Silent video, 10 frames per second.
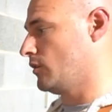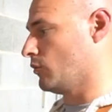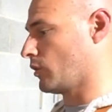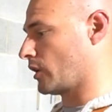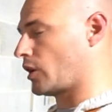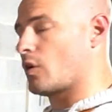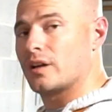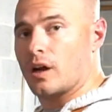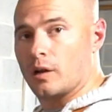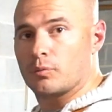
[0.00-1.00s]
we're going to go
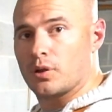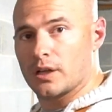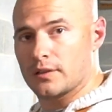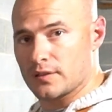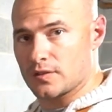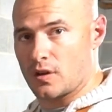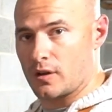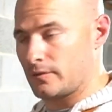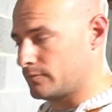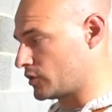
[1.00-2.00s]
ahead and unplug the
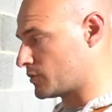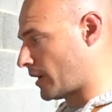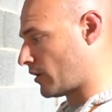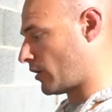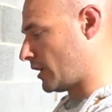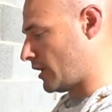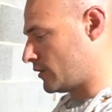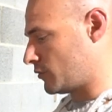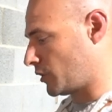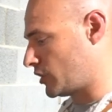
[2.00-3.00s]
saw, which mine already
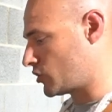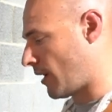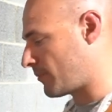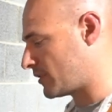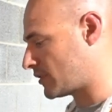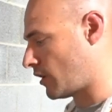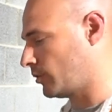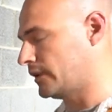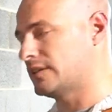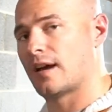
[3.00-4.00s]
is. We're going to drop the saw
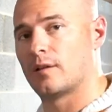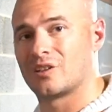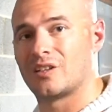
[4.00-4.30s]
blade down. We're